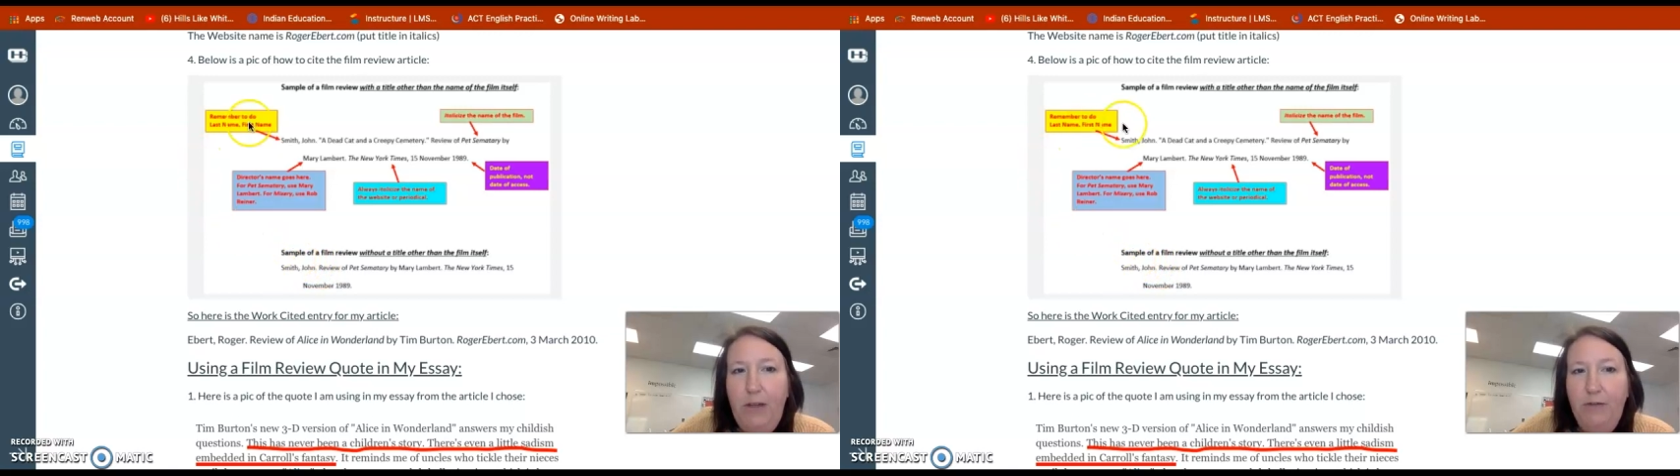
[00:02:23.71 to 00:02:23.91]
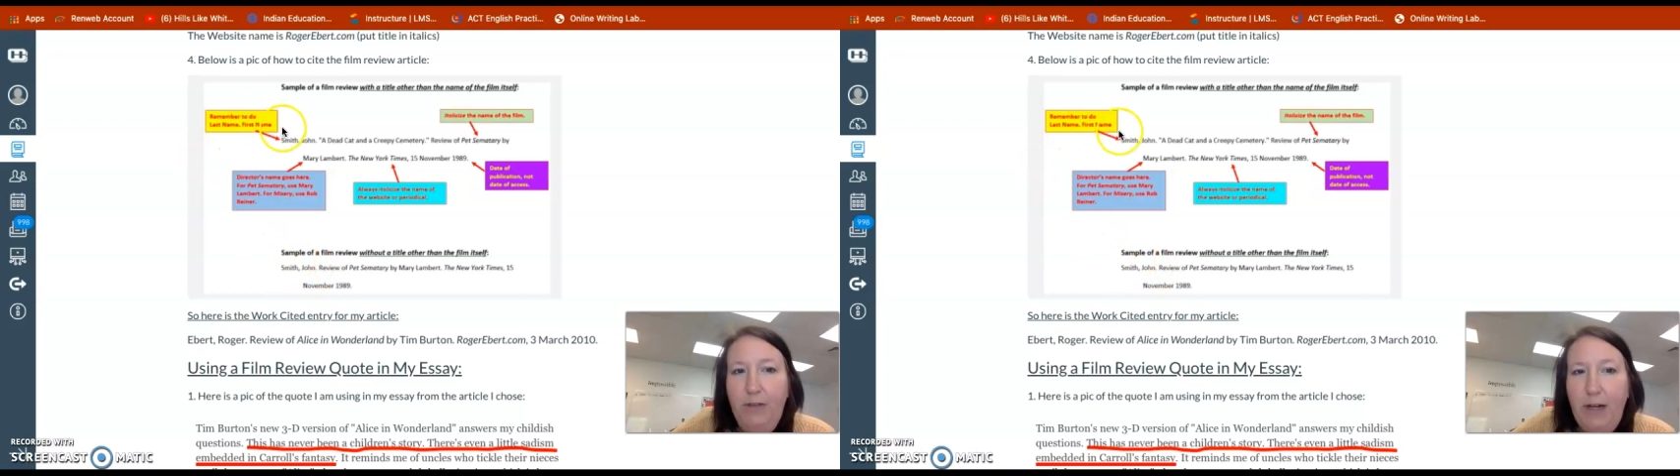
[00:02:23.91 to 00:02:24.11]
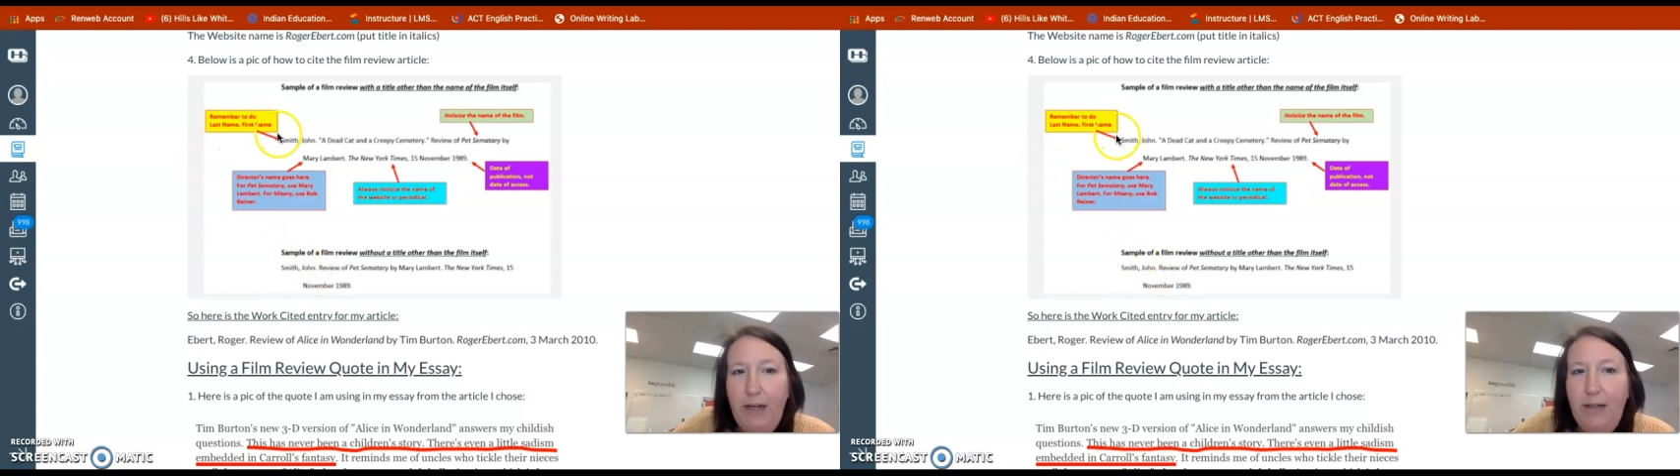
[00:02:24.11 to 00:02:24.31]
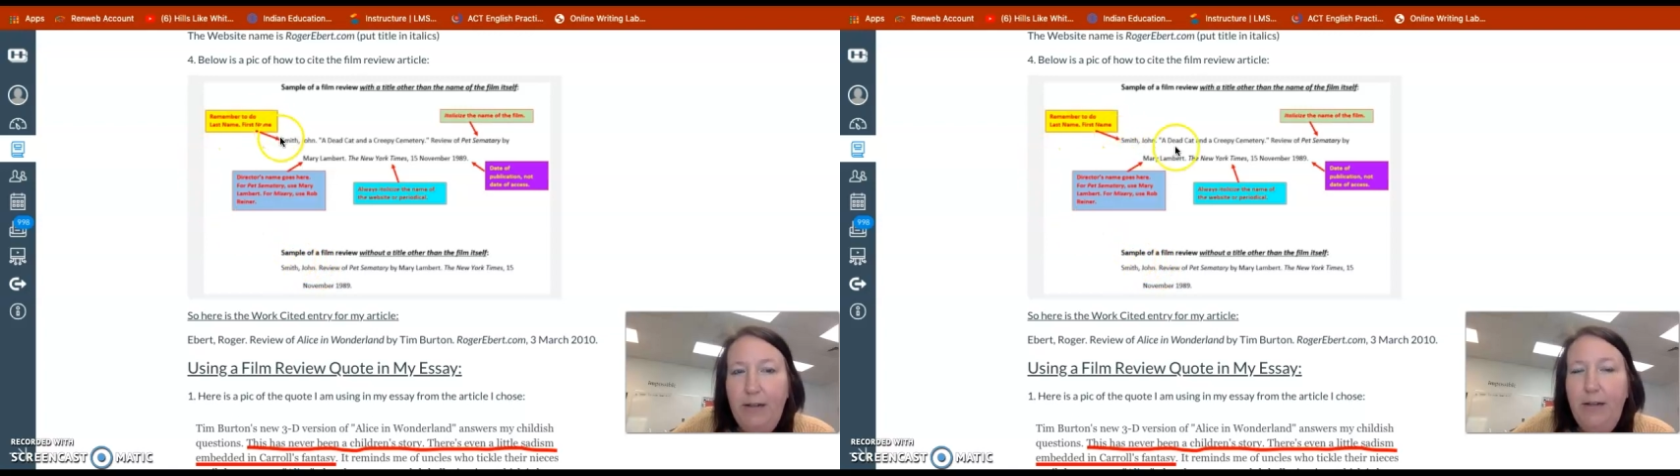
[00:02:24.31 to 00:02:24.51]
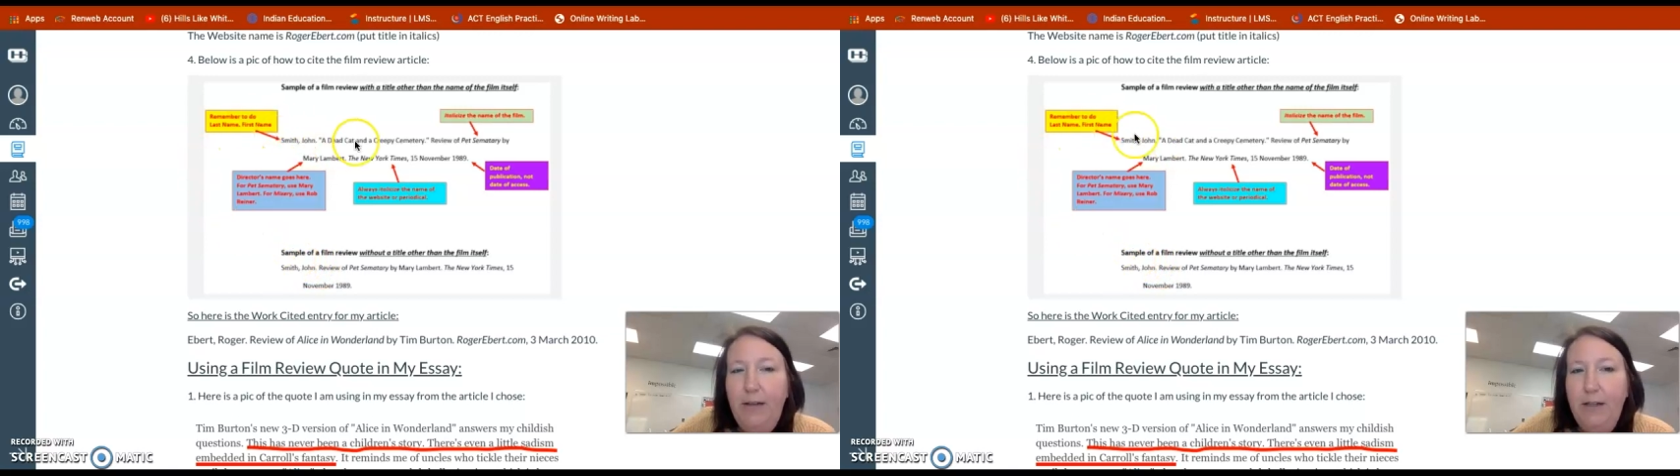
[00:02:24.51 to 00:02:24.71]
If not,
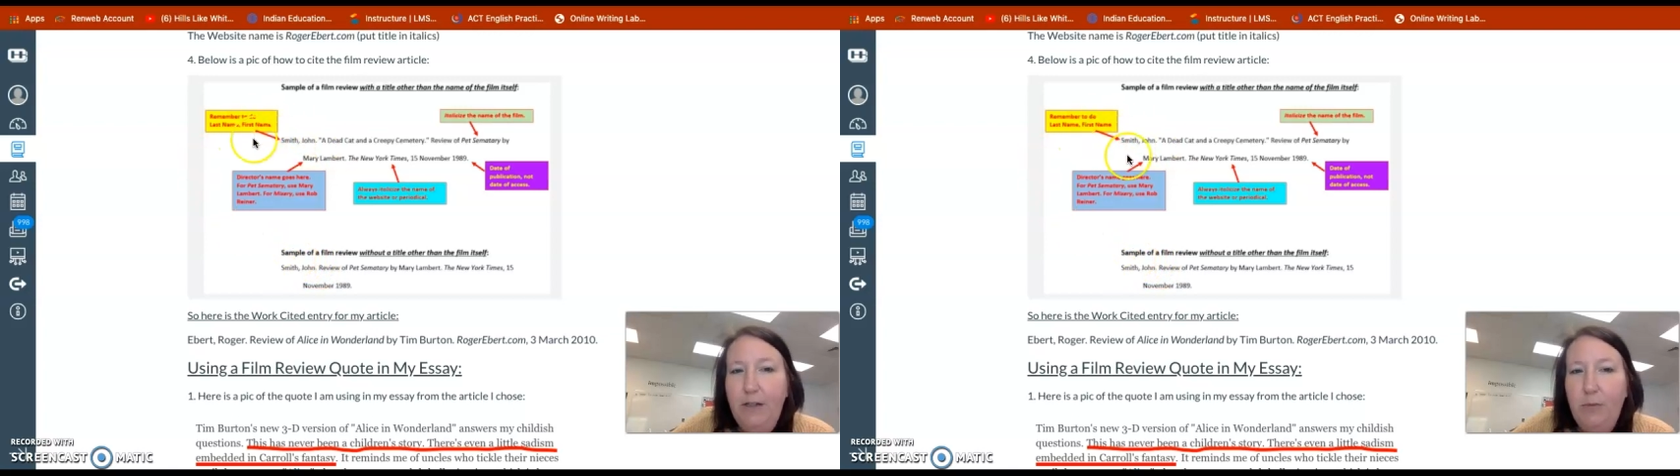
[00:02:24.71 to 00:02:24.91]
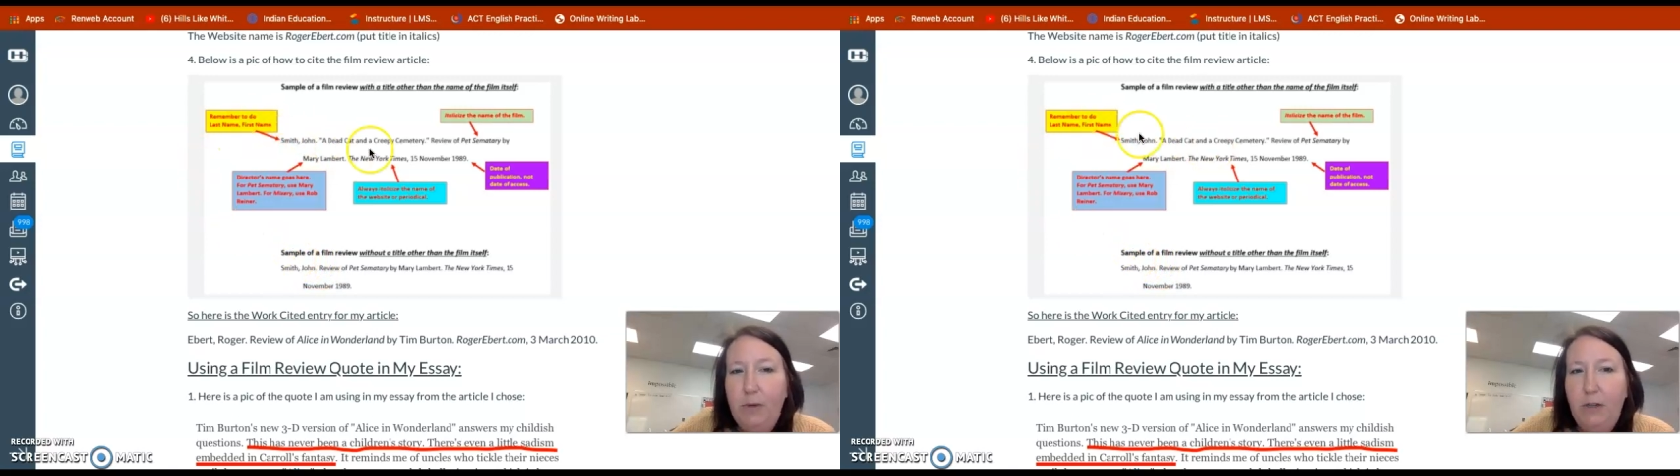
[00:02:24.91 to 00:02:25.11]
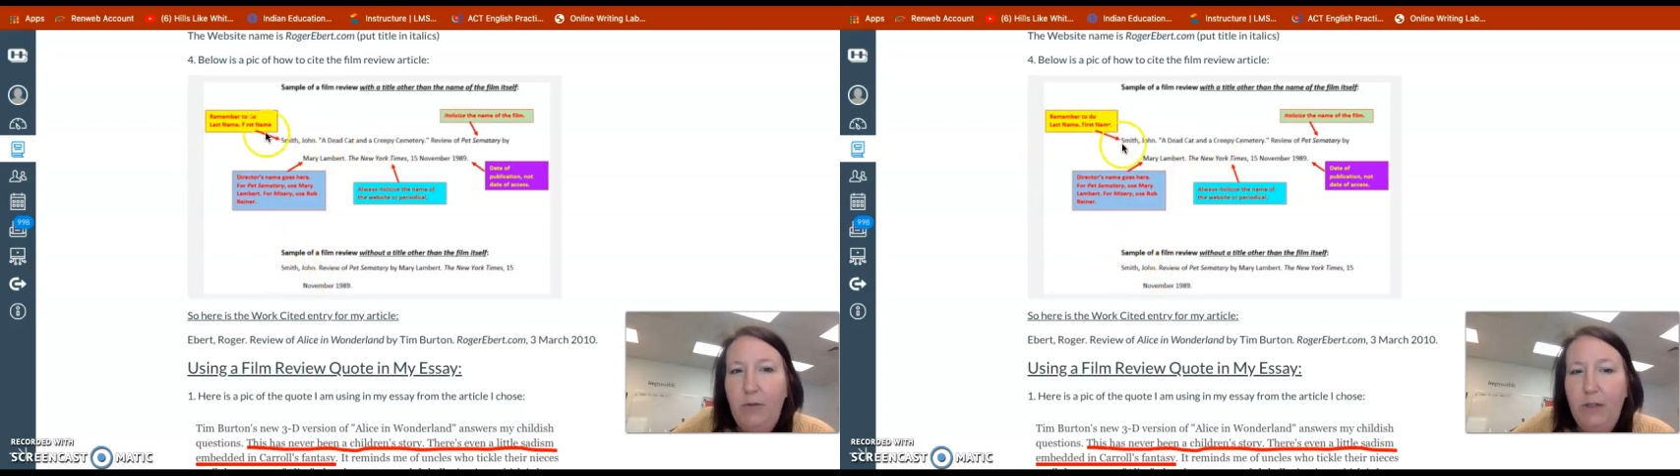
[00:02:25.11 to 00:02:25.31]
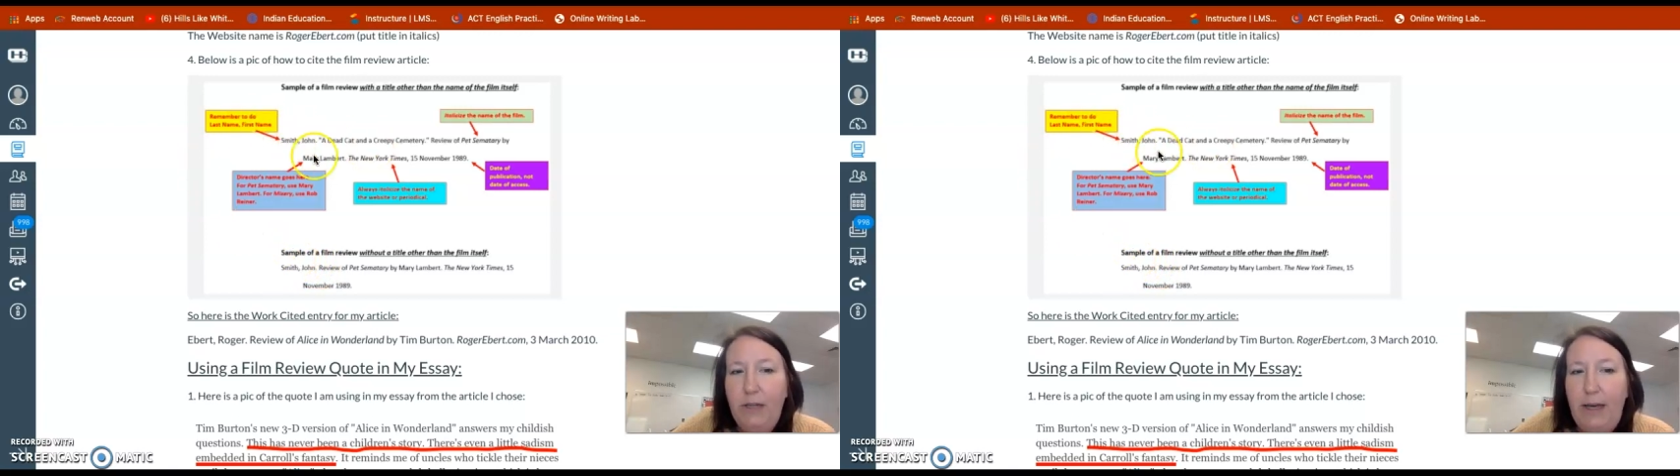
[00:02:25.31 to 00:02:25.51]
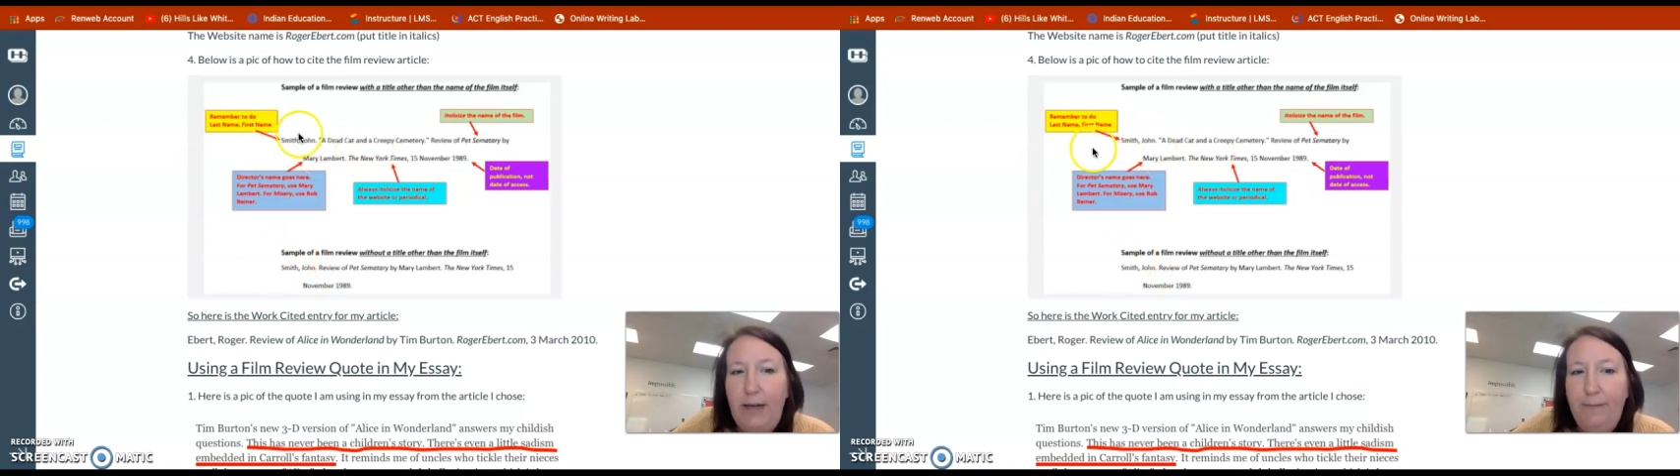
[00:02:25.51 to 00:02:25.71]
this is what you look
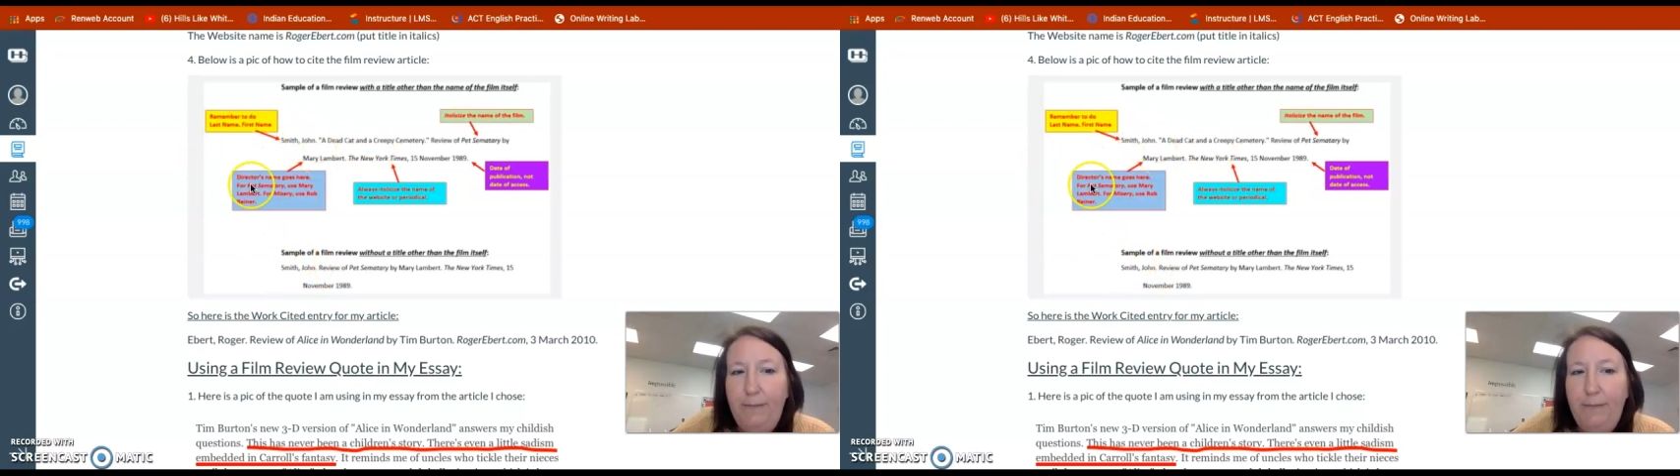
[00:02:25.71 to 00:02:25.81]
at.